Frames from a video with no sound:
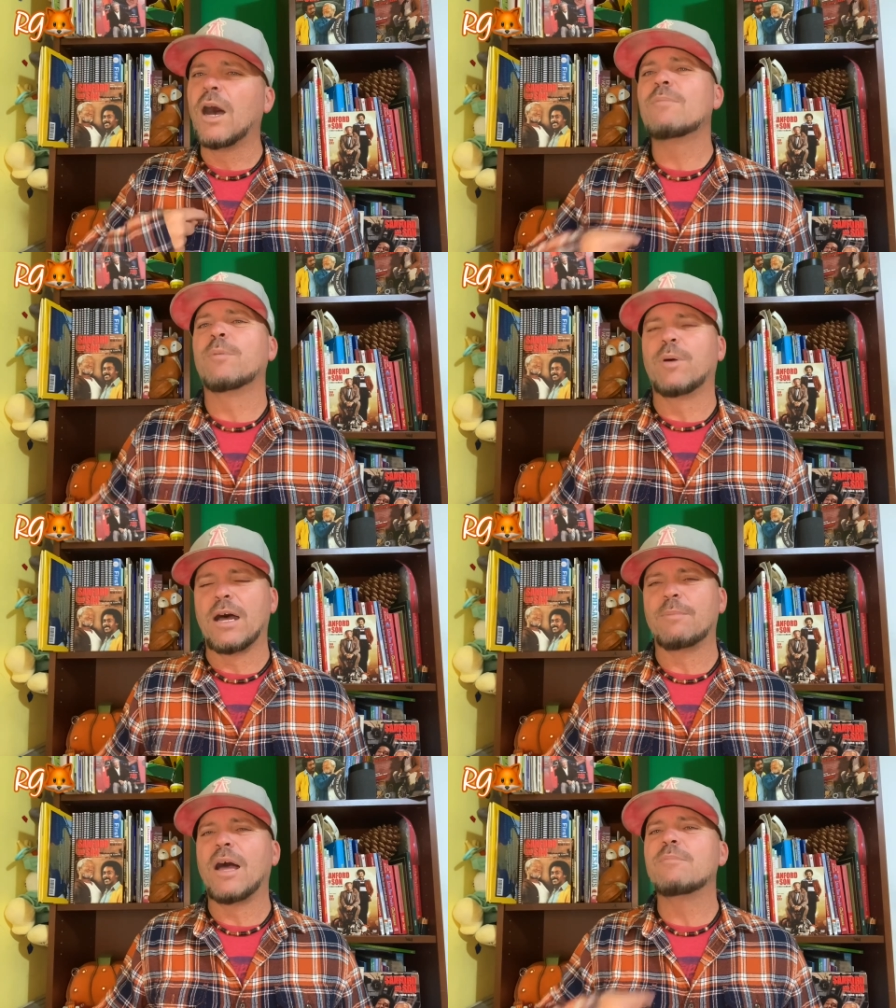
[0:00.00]
I'm the
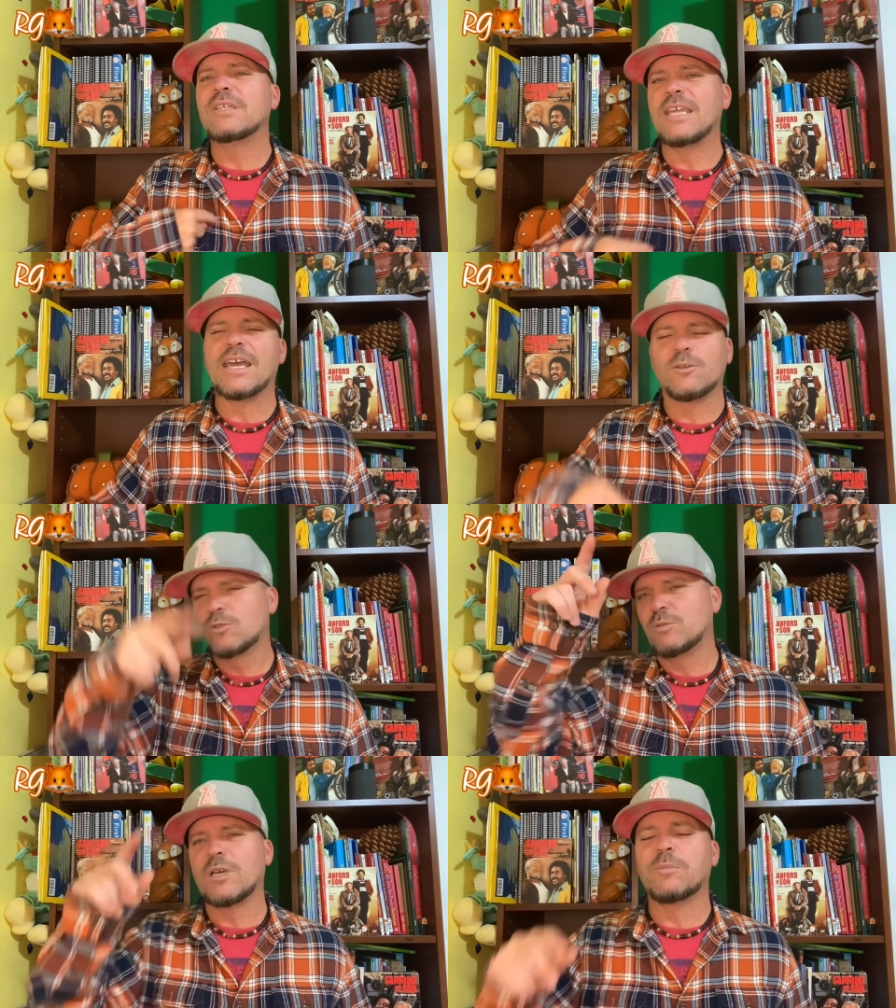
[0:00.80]
pop. I'm the dad.
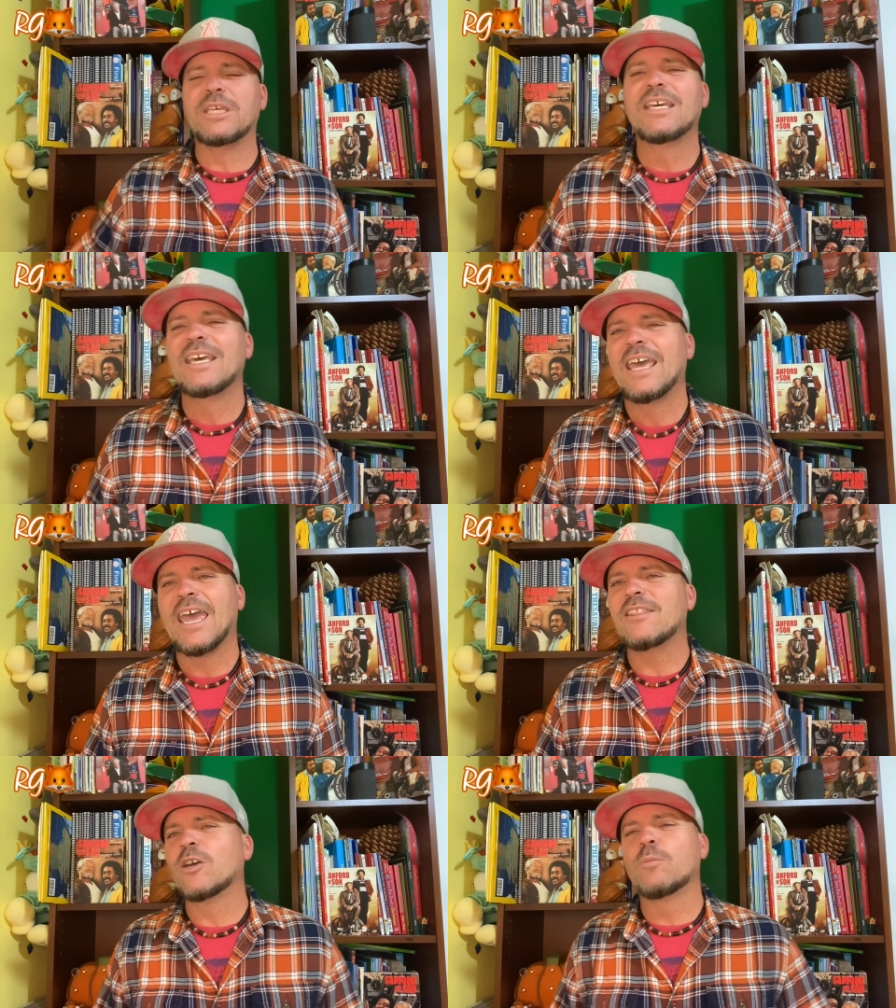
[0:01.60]
Don't you tell me.
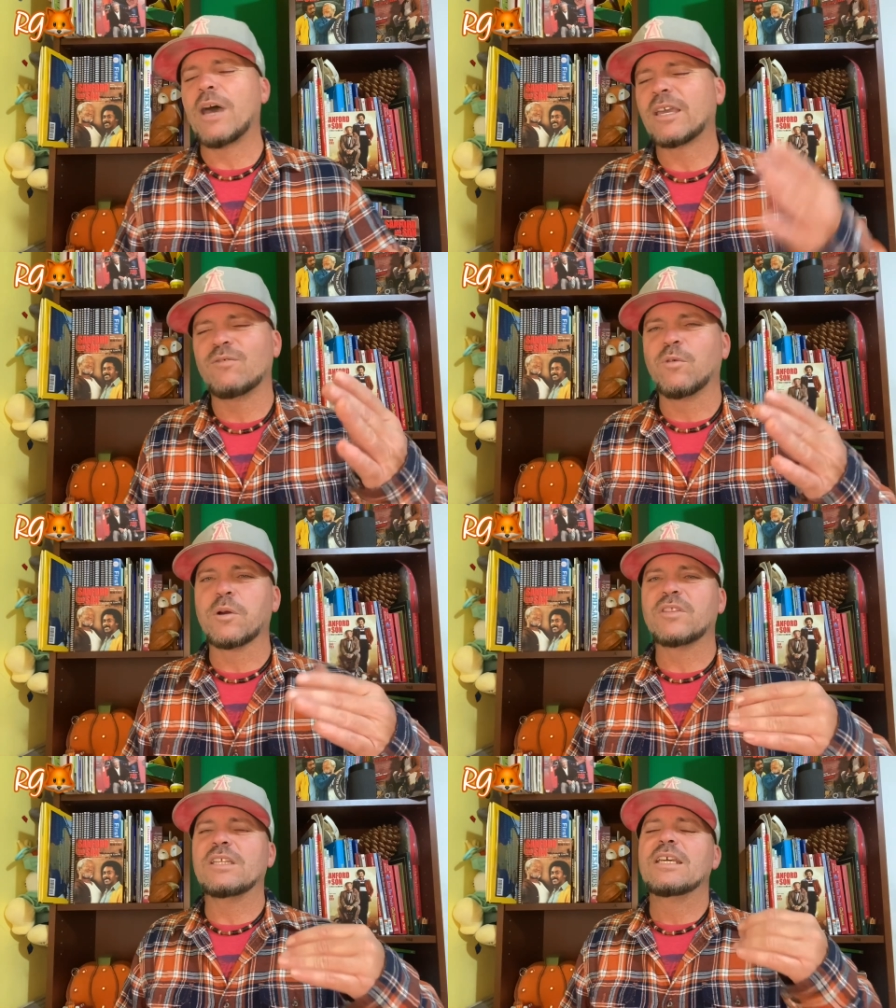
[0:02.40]
And they go back and
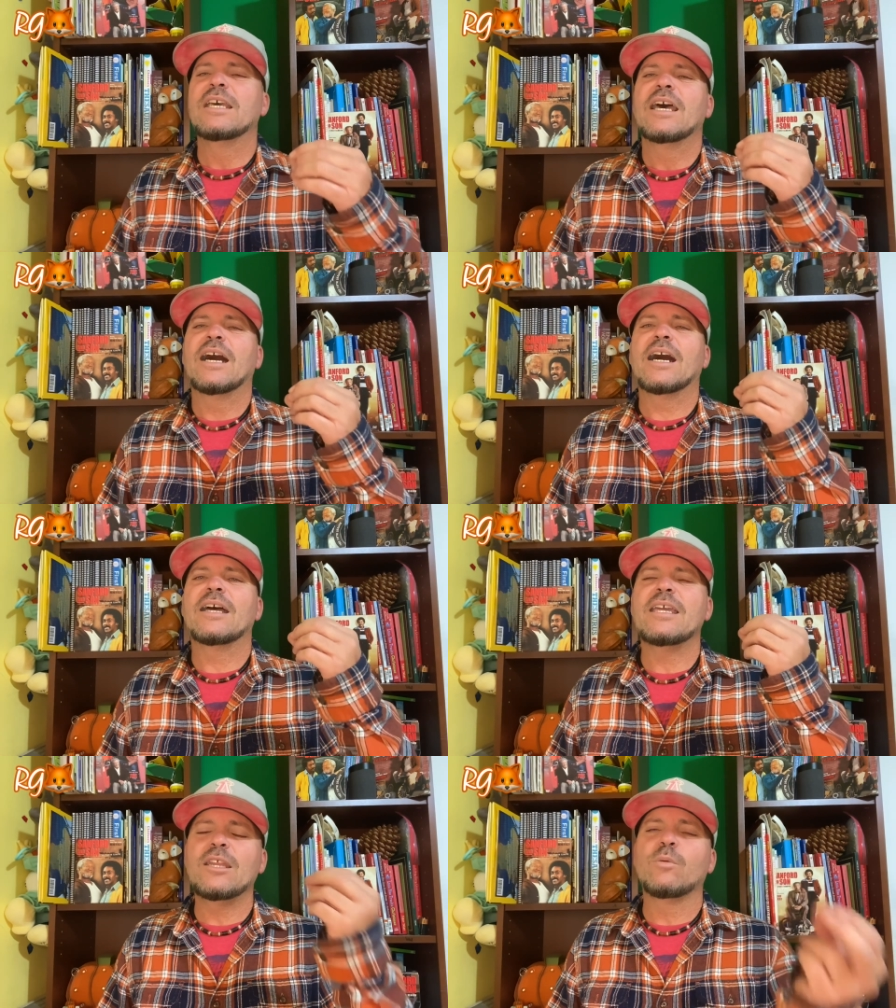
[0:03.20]
forth. And
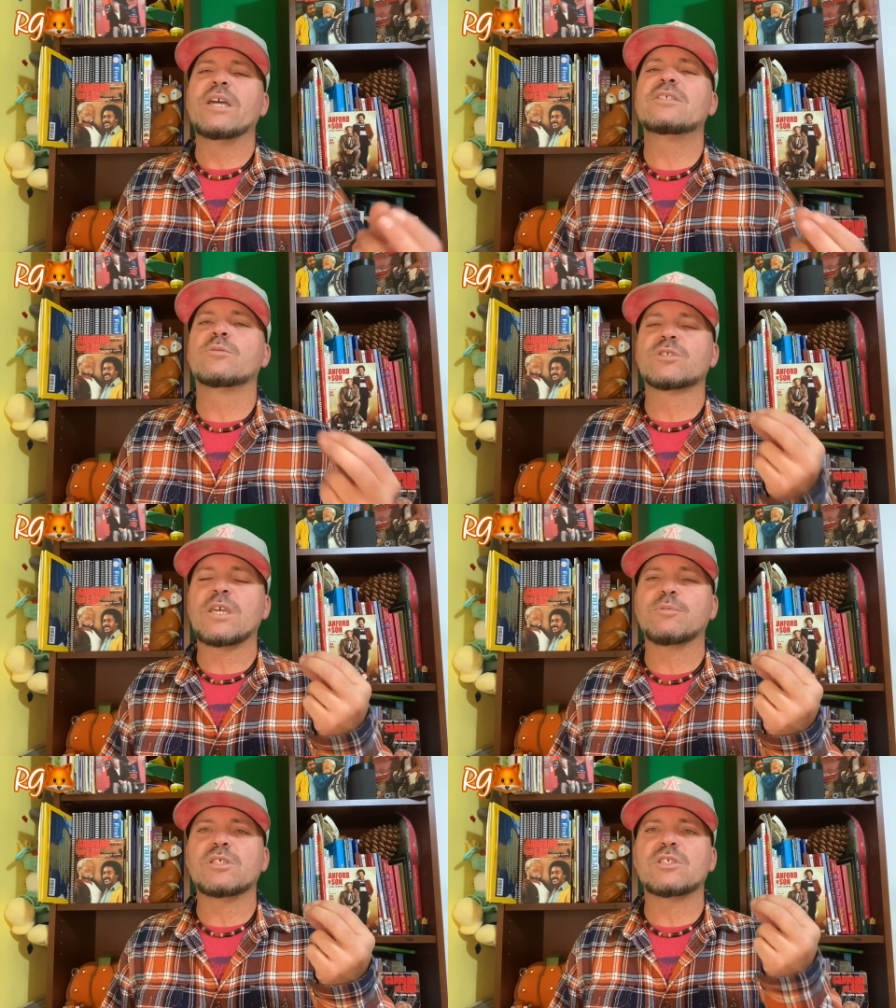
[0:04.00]
uh, anyways, the
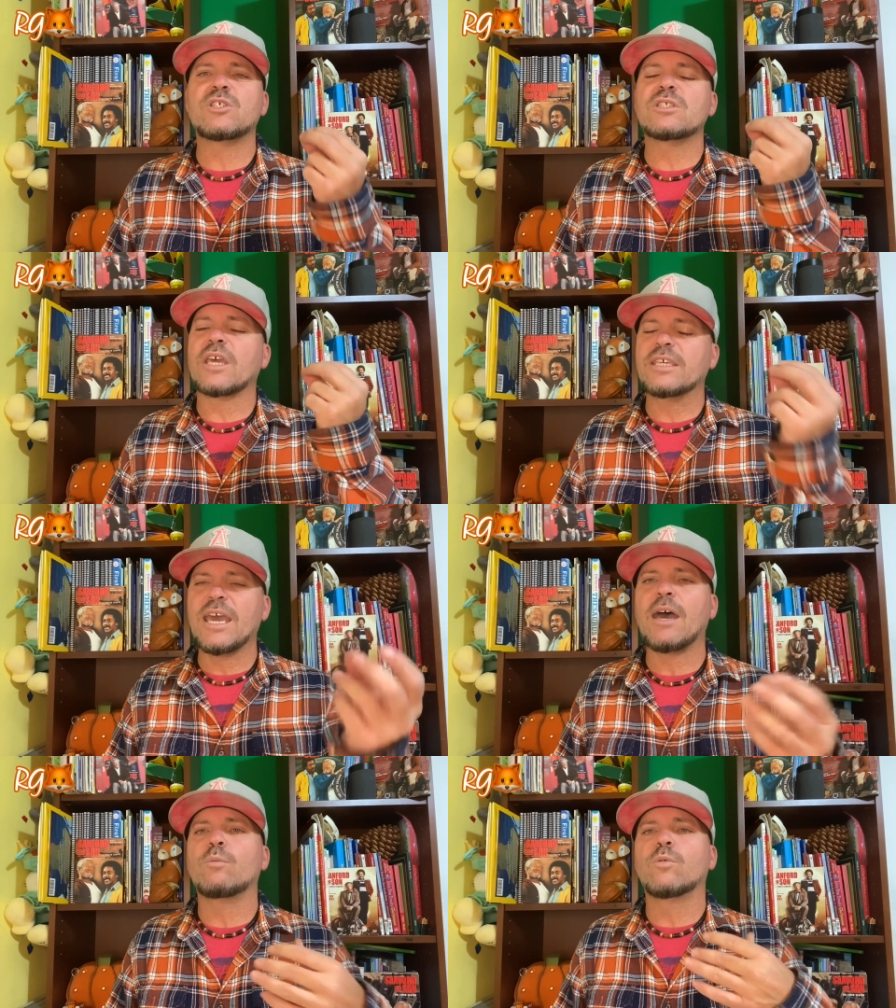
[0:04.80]
receptionist, she's like,
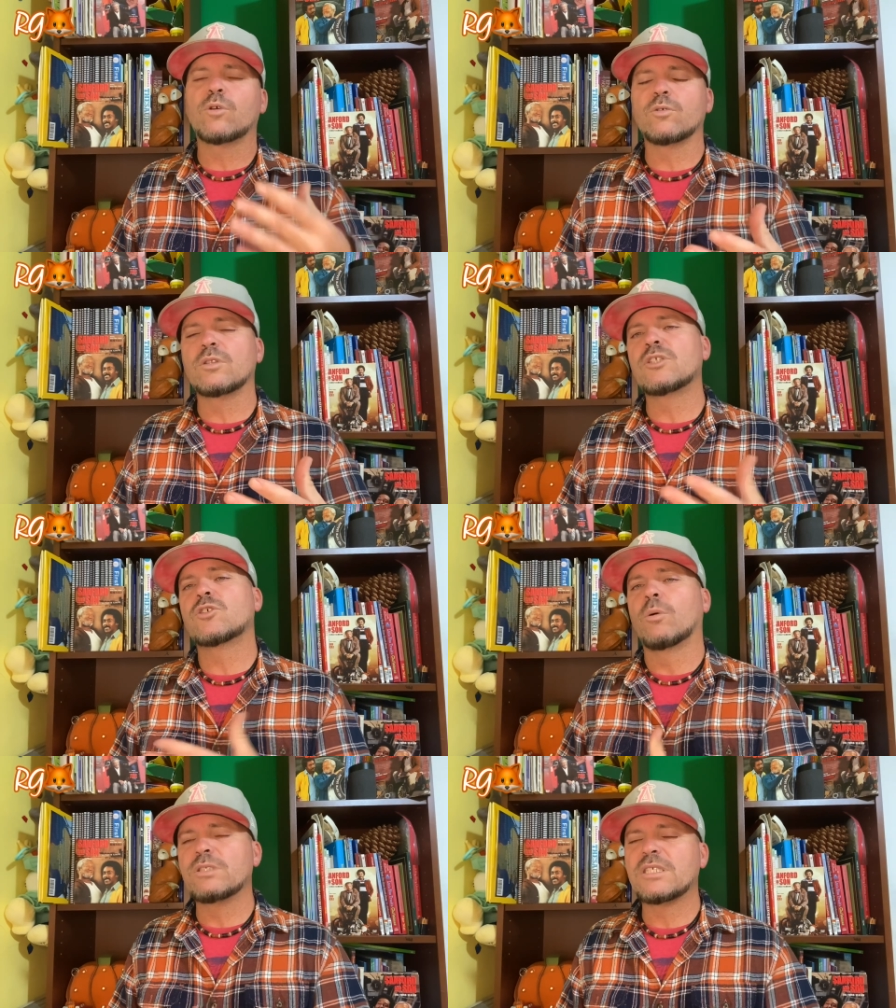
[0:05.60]
yeah, we'll go. Let's
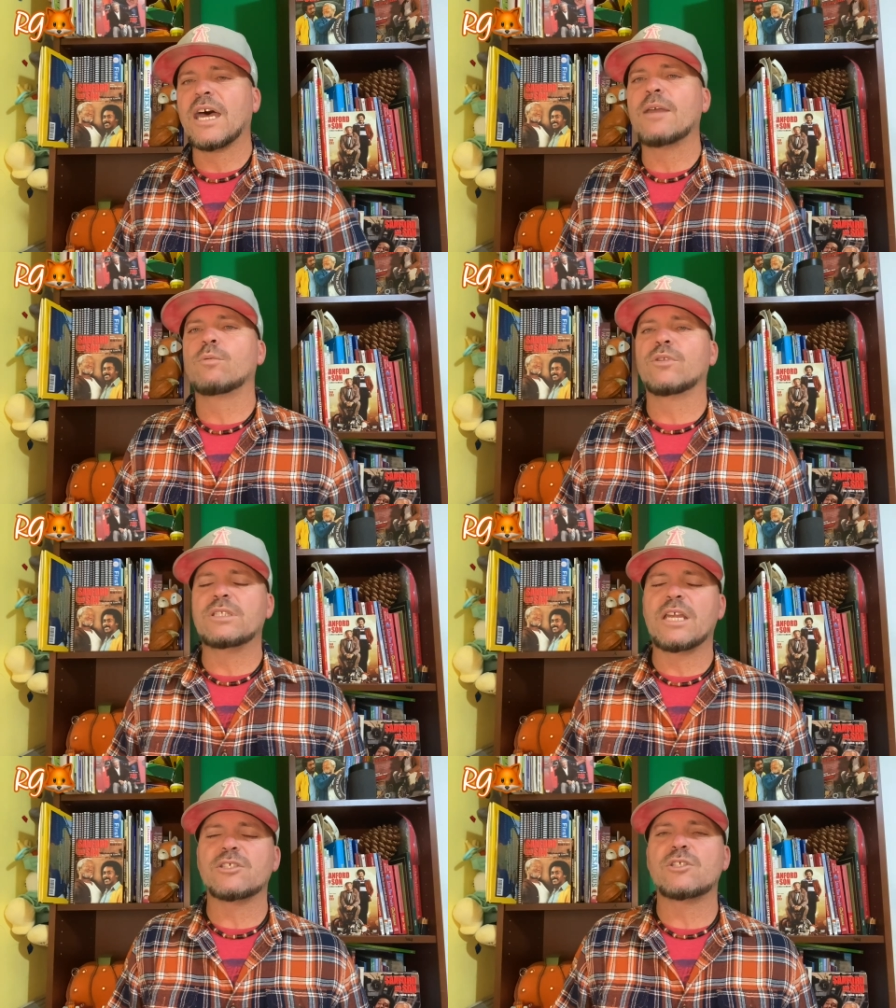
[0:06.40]
go inside where the
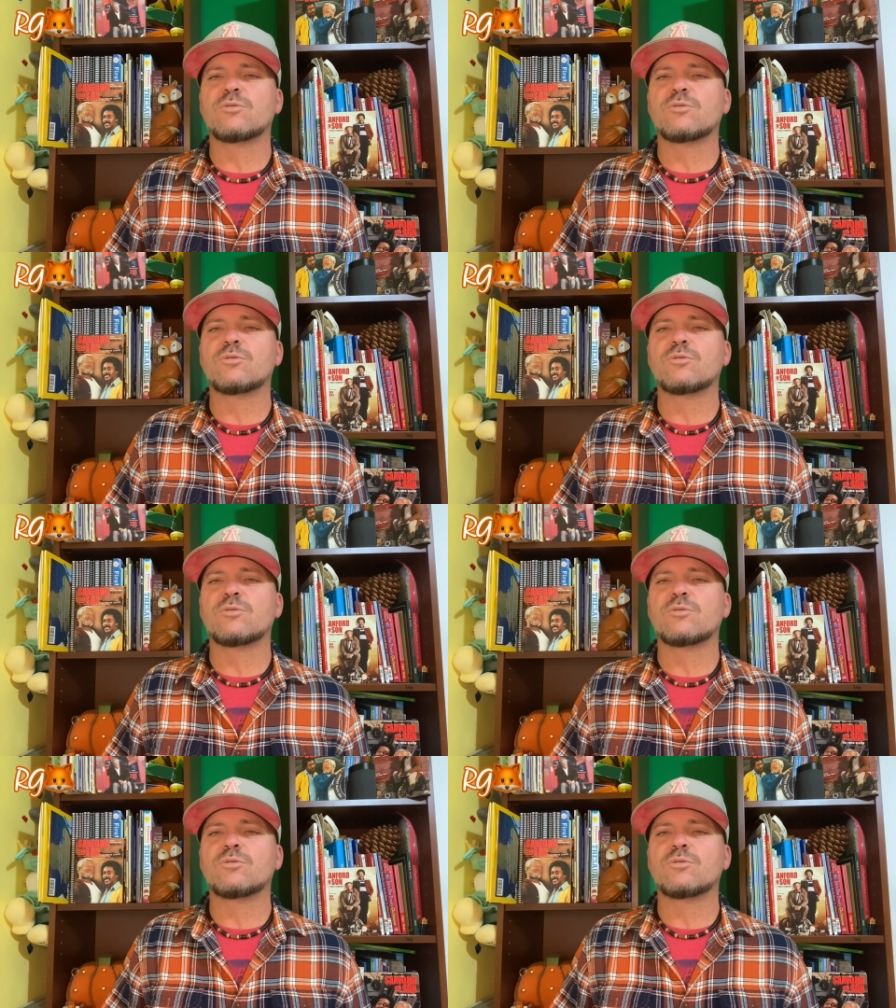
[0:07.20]
dentist